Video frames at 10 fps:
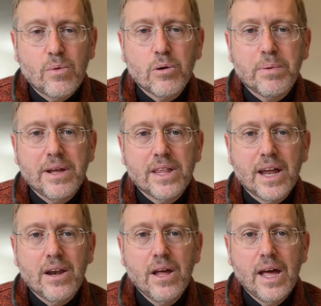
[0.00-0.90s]
we will be
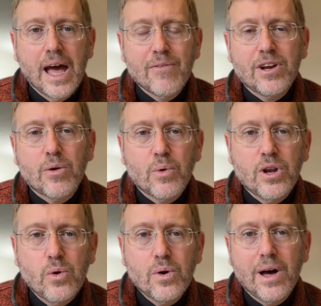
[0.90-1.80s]
then having a renewal